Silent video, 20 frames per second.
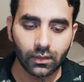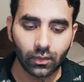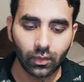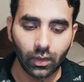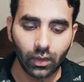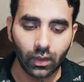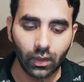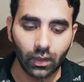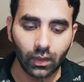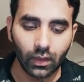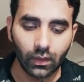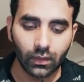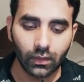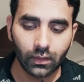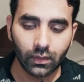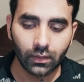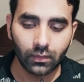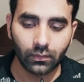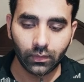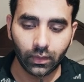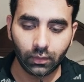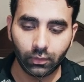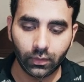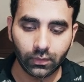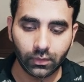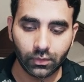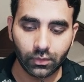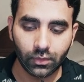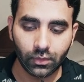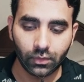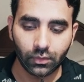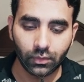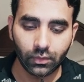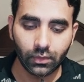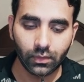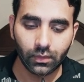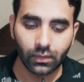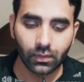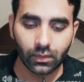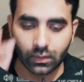to our
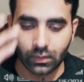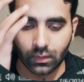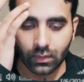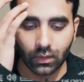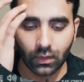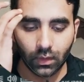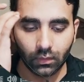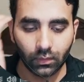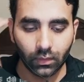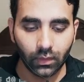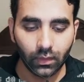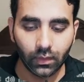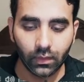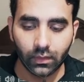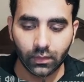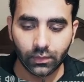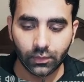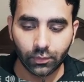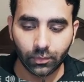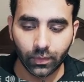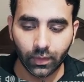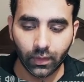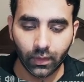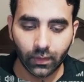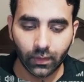control panel.